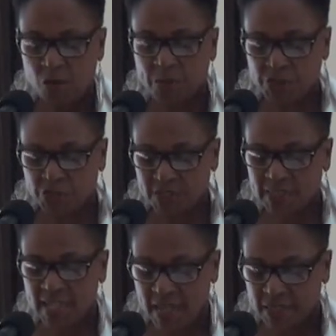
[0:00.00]
but
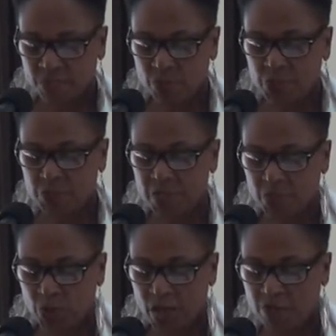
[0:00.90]
just as most
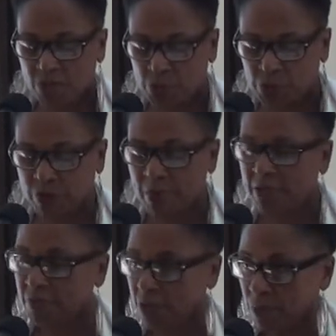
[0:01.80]
people have rules
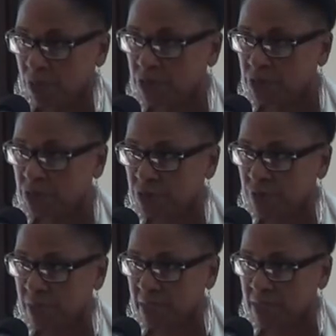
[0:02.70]
about their personal
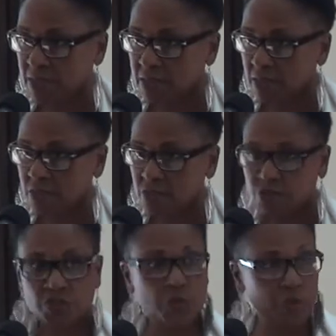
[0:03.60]
space,
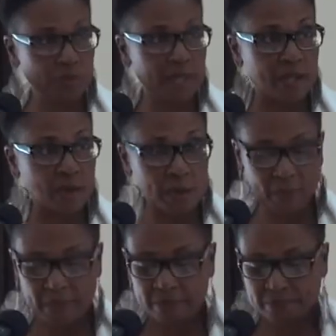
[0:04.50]
so do black
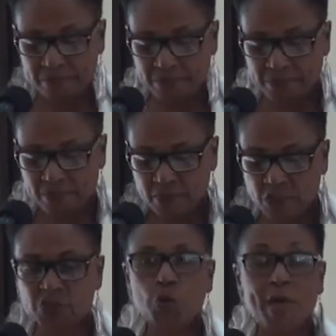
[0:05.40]
women.
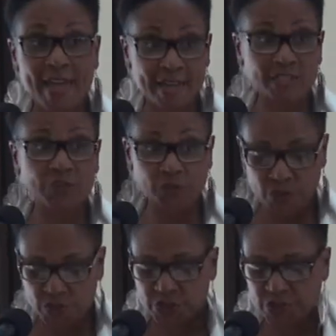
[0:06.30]
So ask
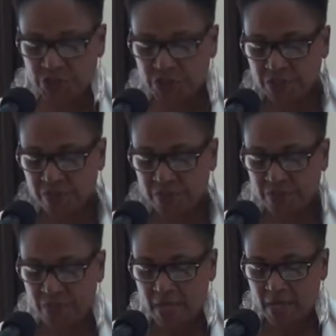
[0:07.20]
first.
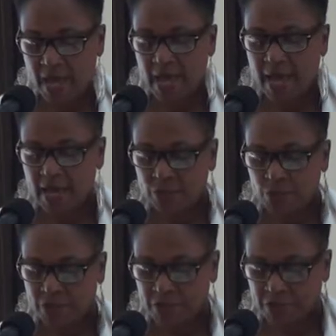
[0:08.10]
And